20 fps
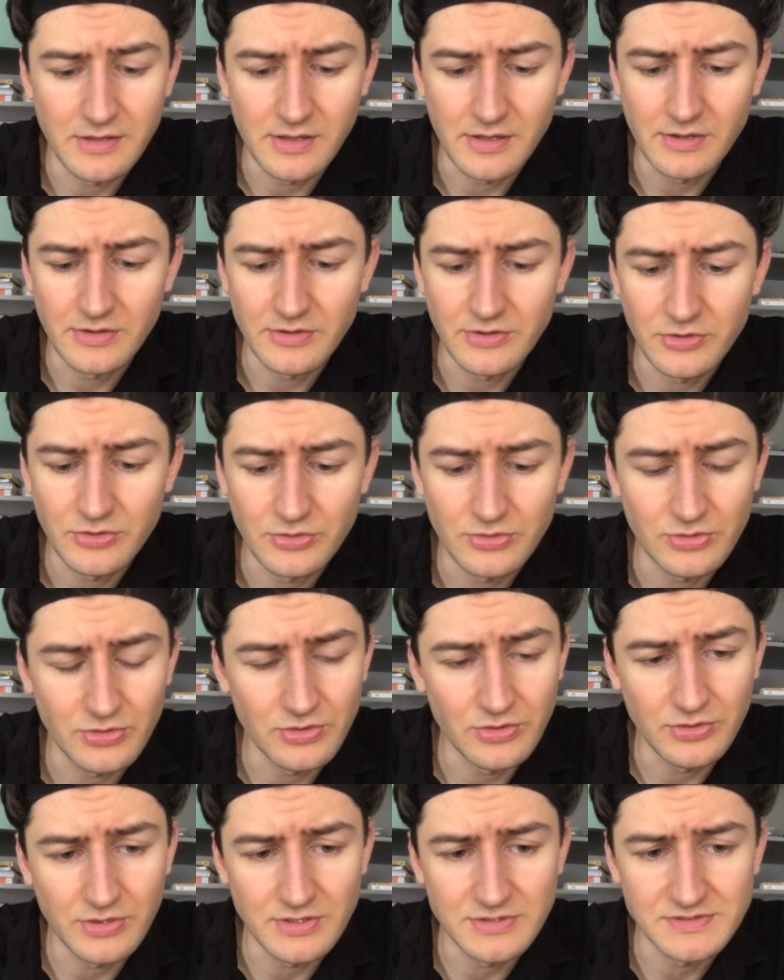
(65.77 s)
here you
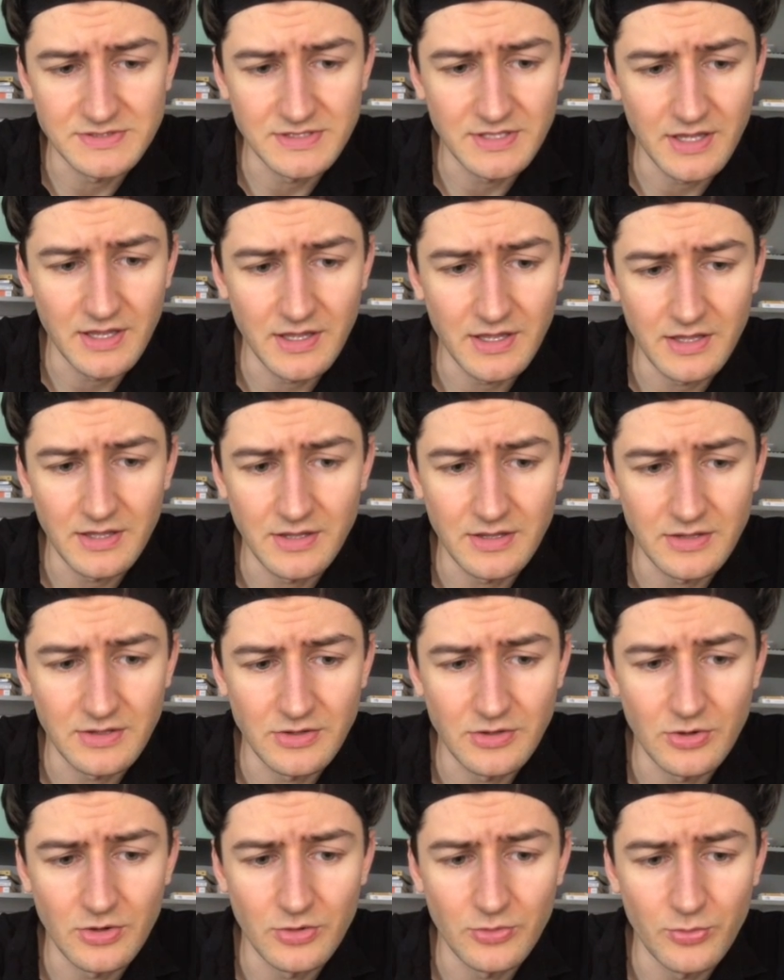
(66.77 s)
can say
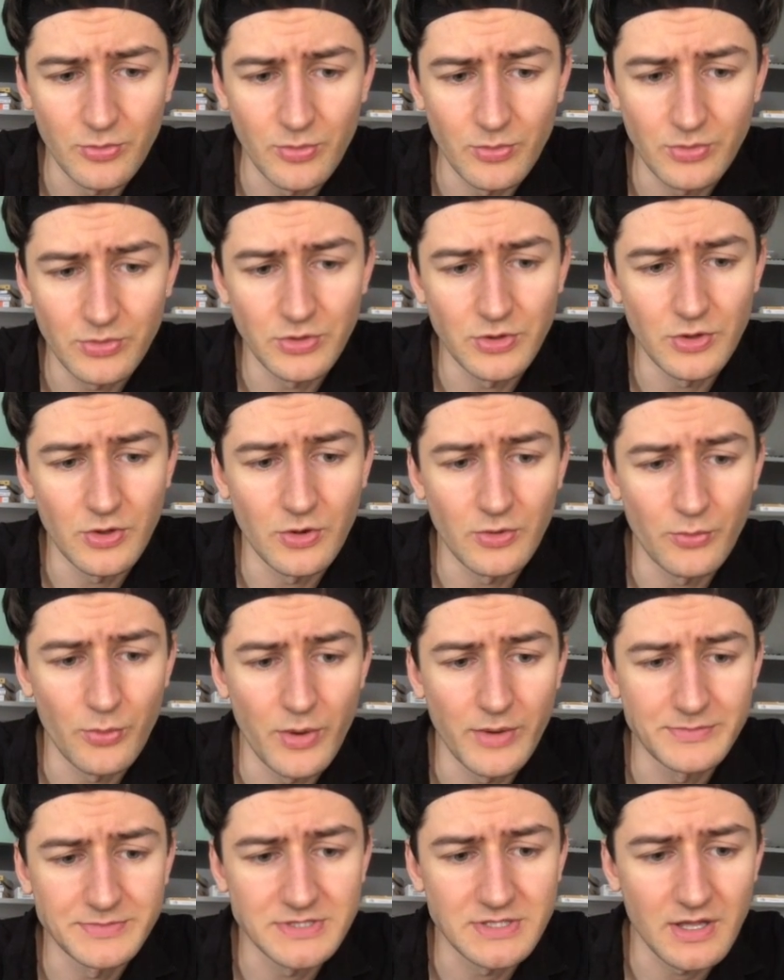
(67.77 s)
your
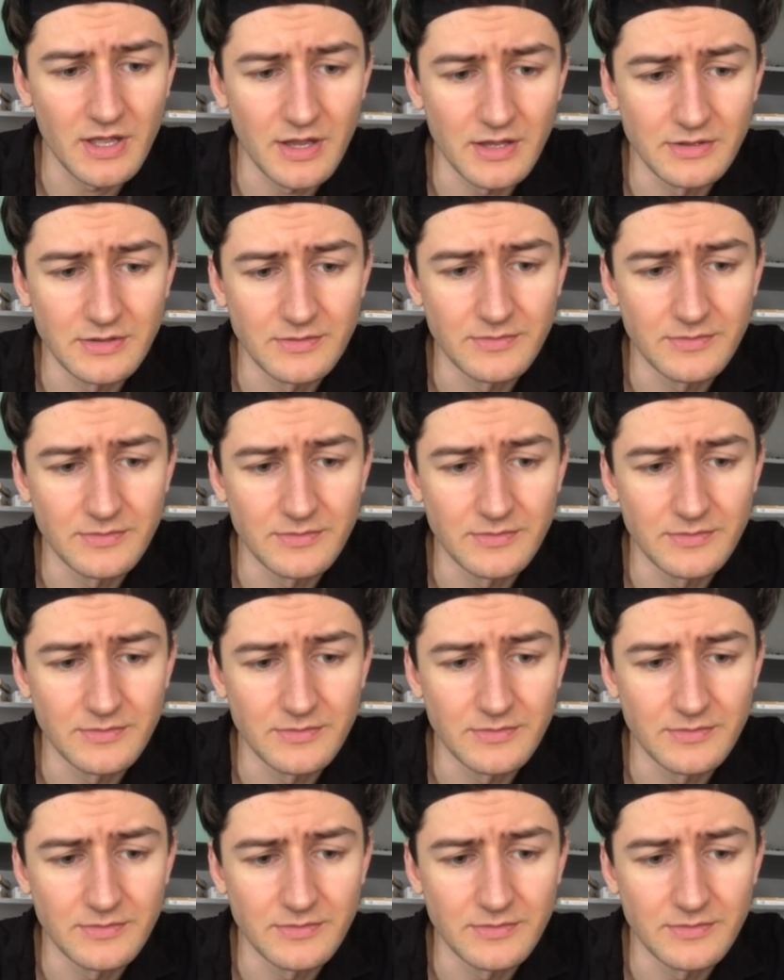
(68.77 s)
website.com,